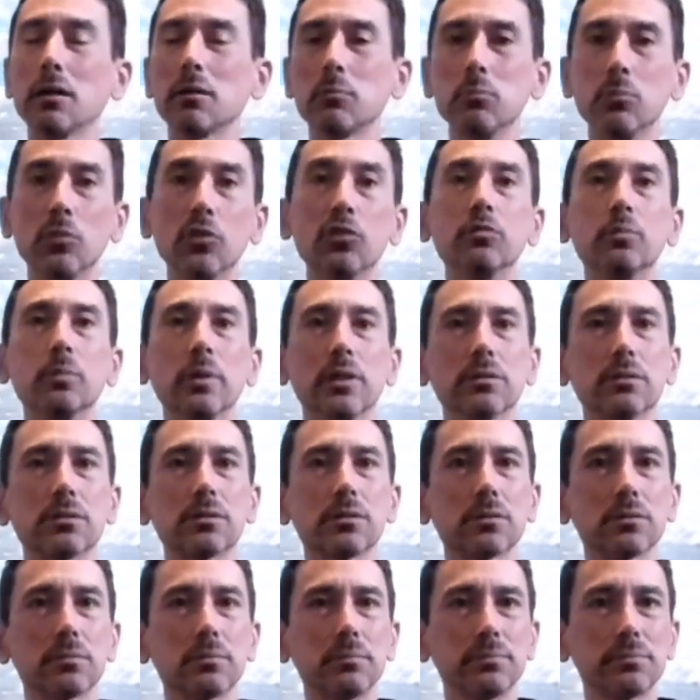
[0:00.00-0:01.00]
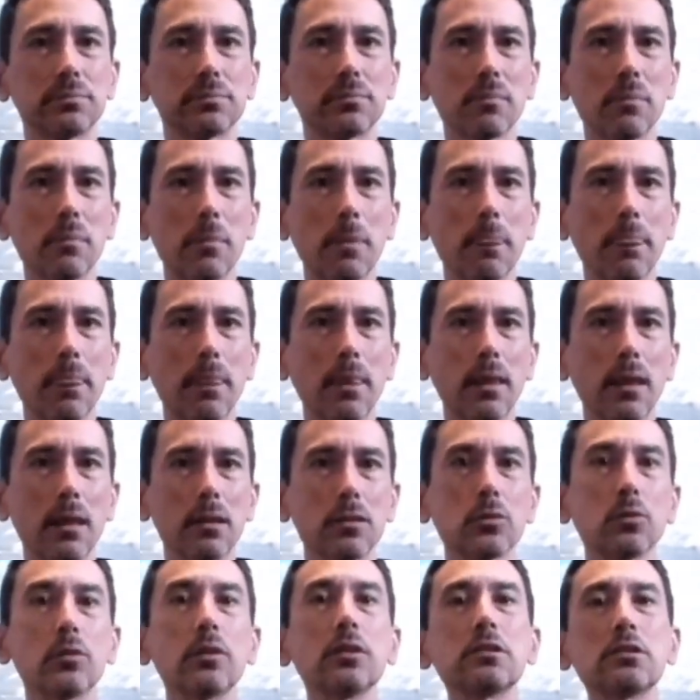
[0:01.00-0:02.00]
movements.
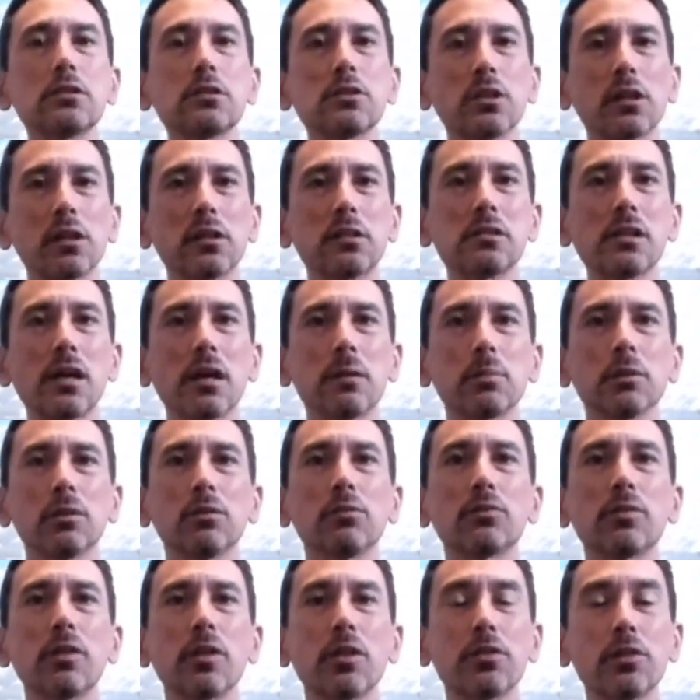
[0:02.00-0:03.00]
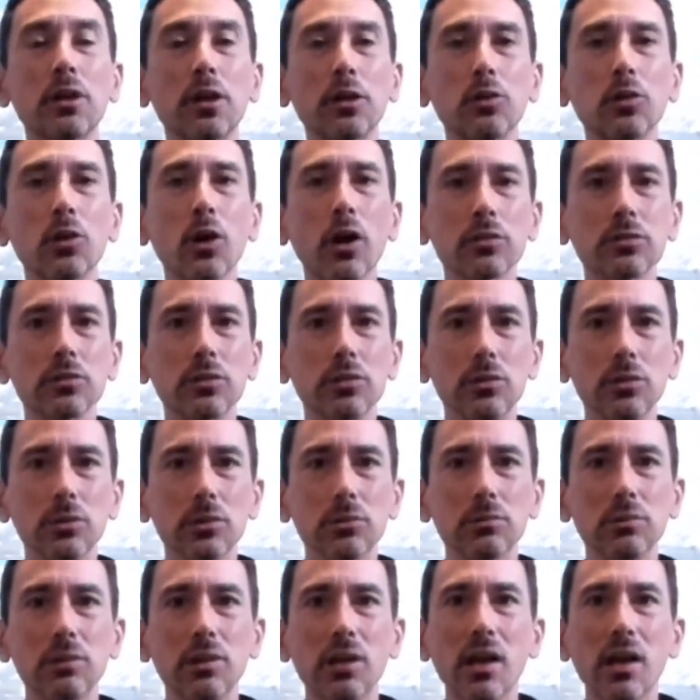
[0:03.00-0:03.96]
So this is an example of the thing not to do.